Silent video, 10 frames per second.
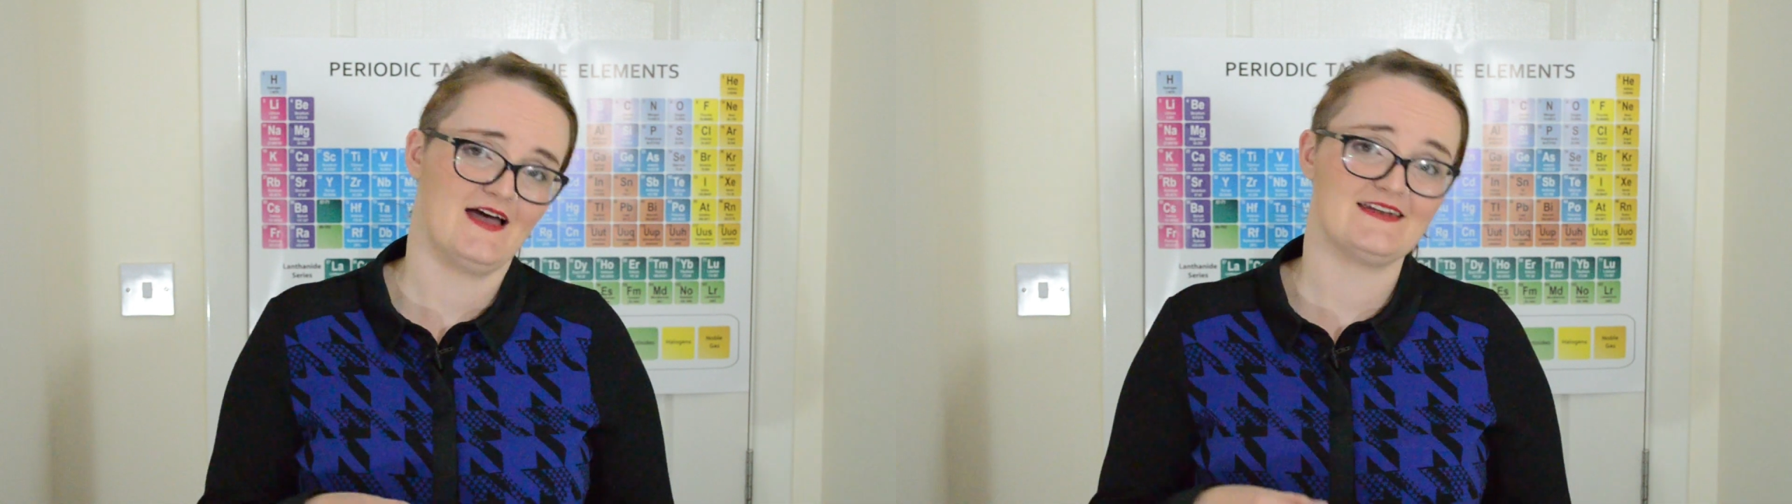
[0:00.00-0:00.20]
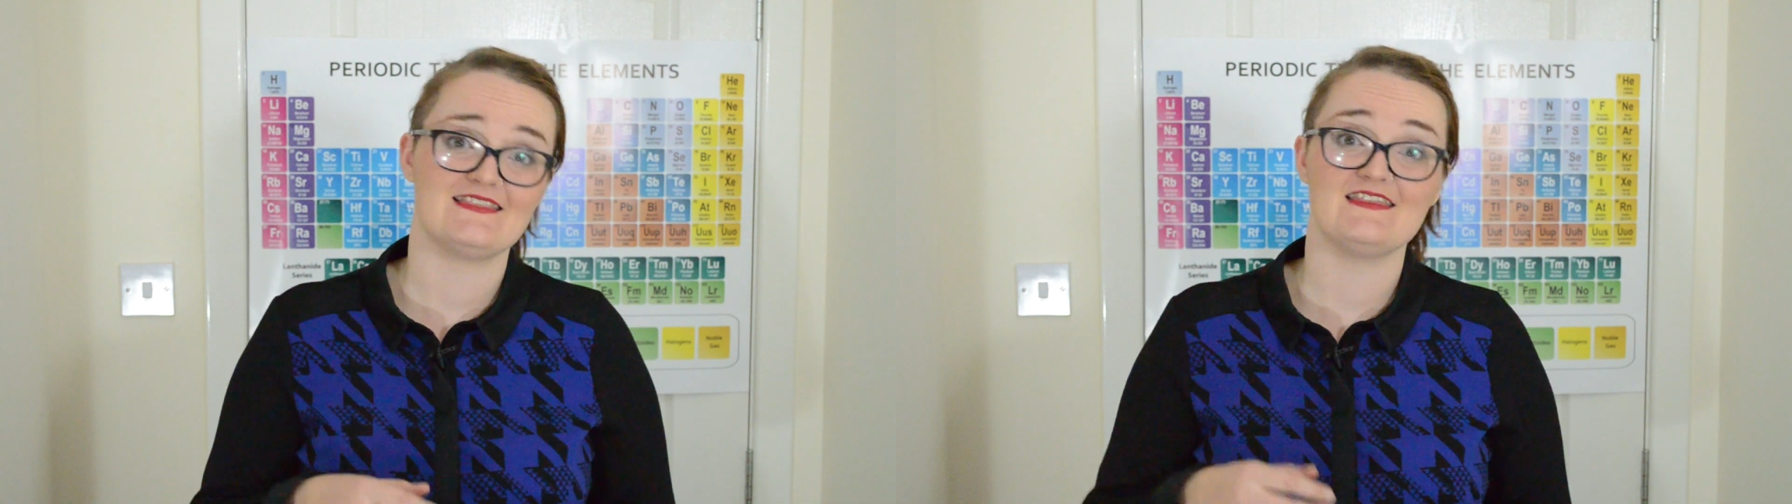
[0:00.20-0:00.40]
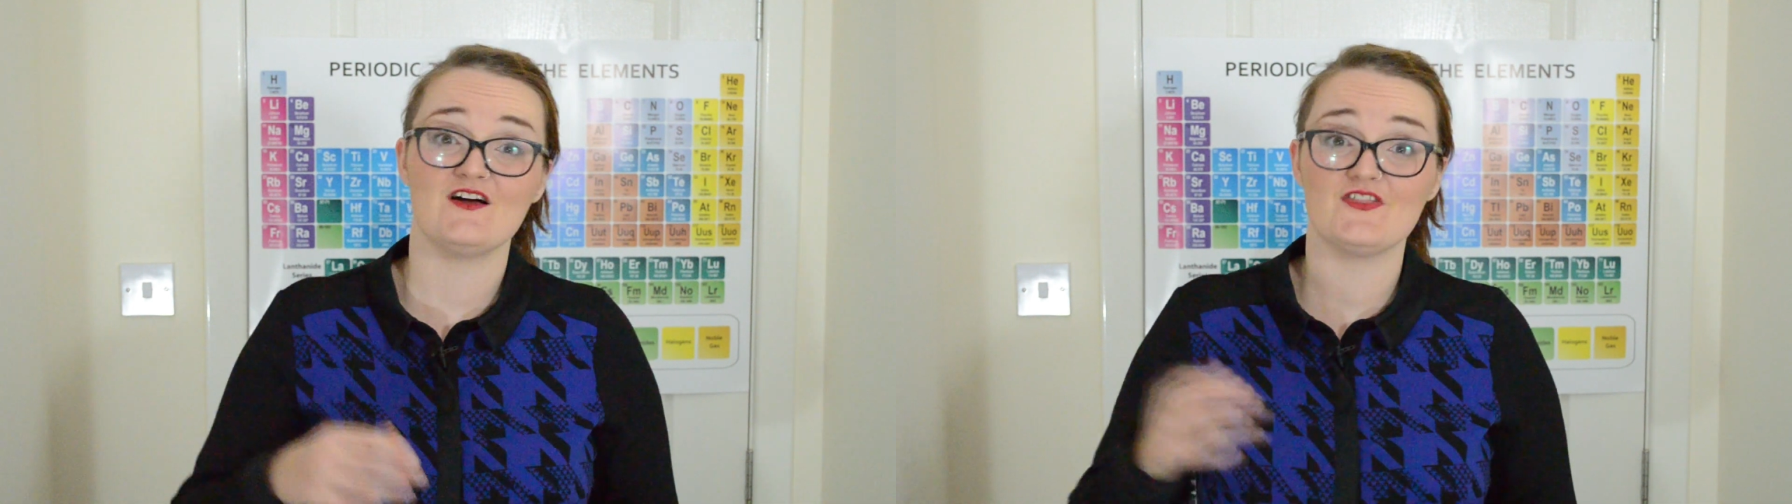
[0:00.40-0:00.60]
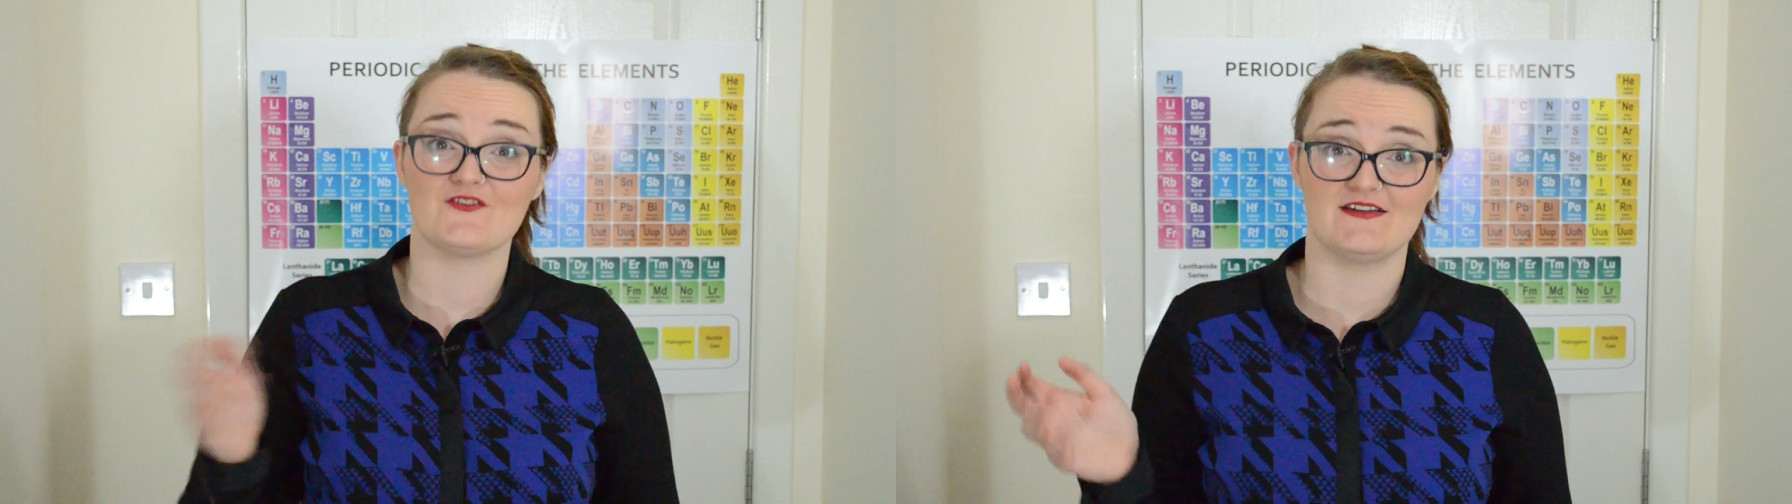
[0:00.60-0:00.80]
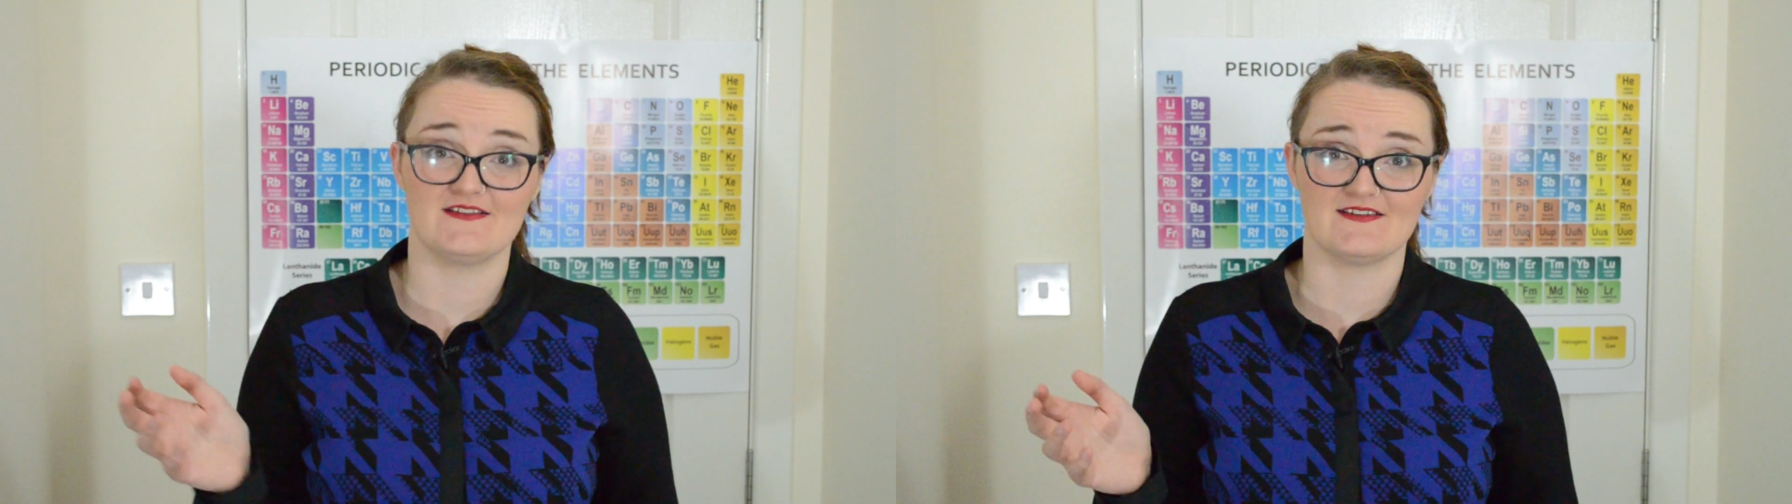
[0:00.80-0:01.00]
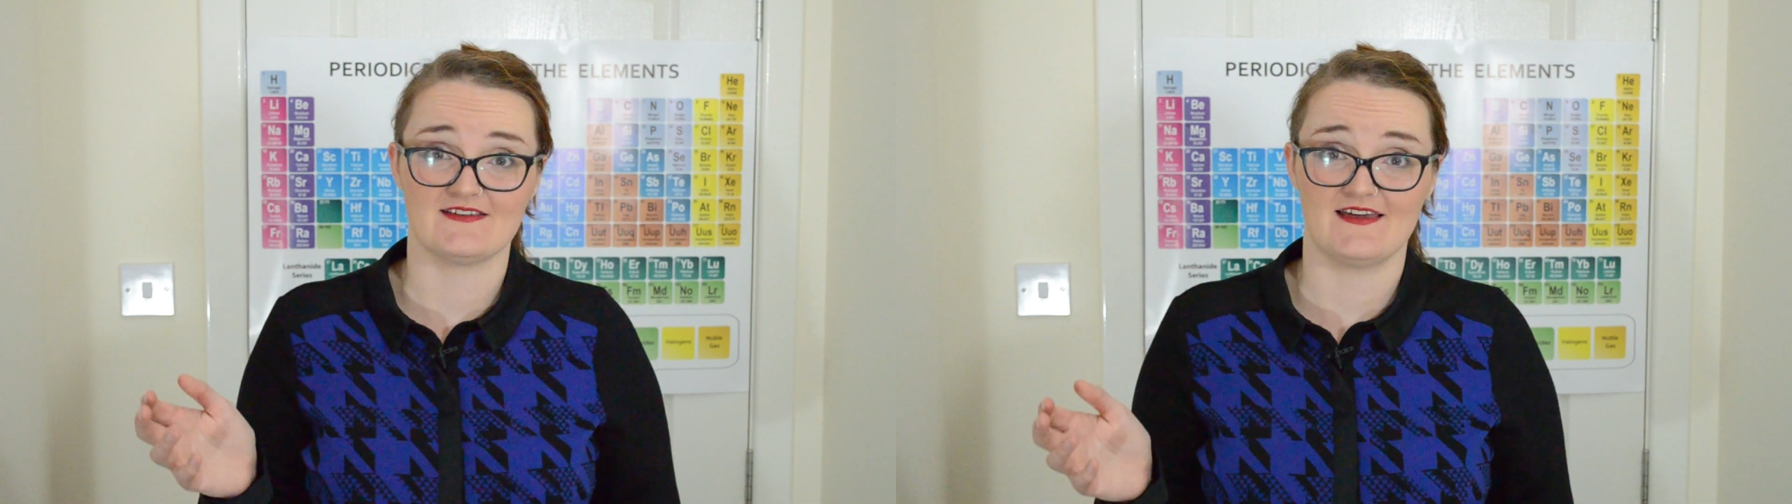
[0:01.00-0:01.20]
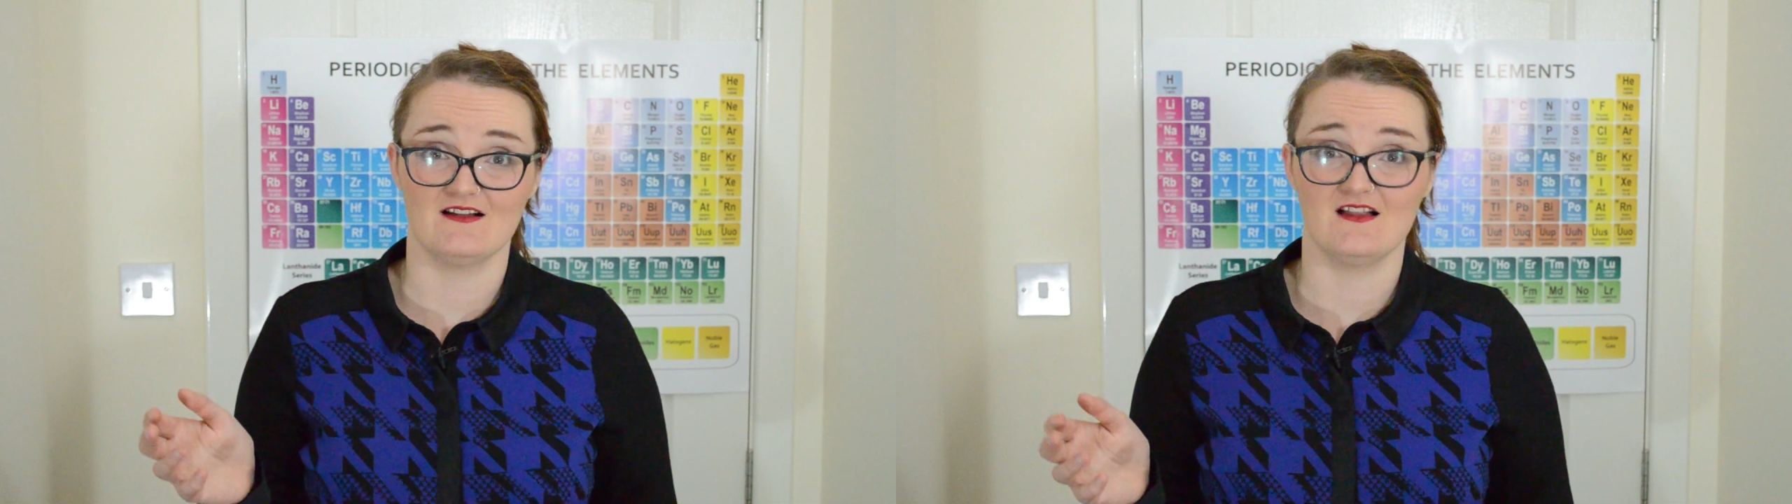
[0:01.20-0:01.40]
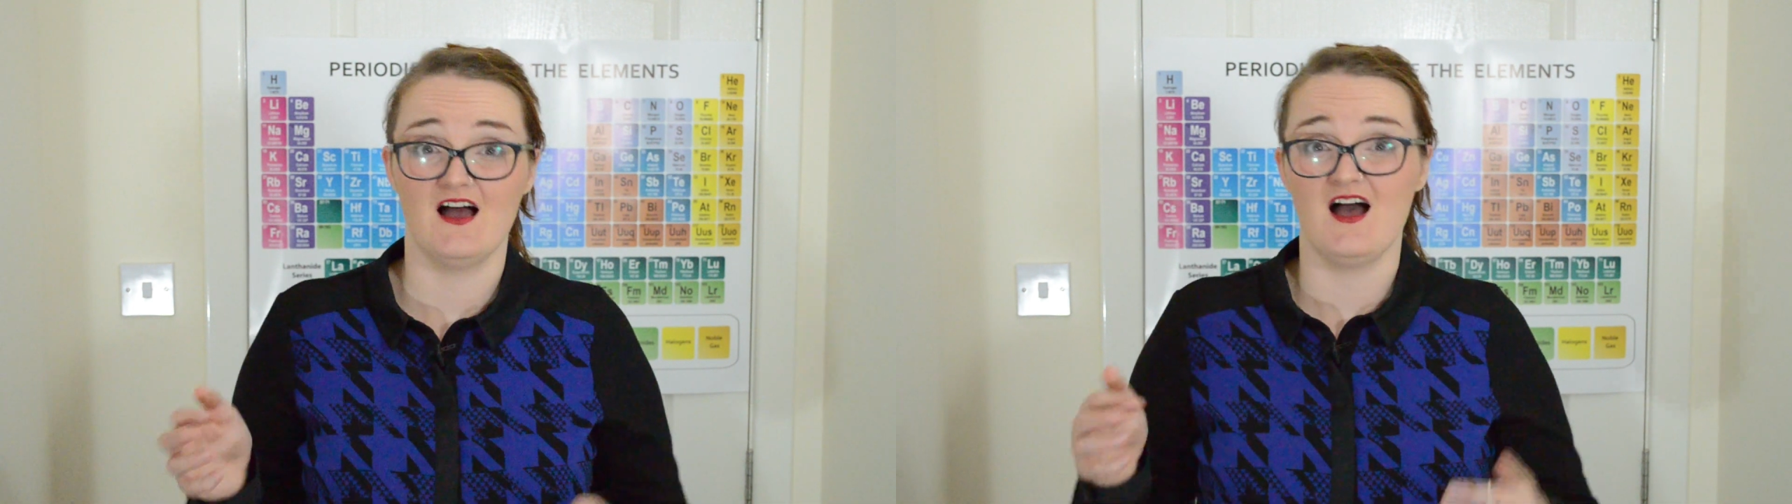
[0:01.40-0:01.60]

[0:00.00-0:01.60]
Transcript: And at the other end of the scale,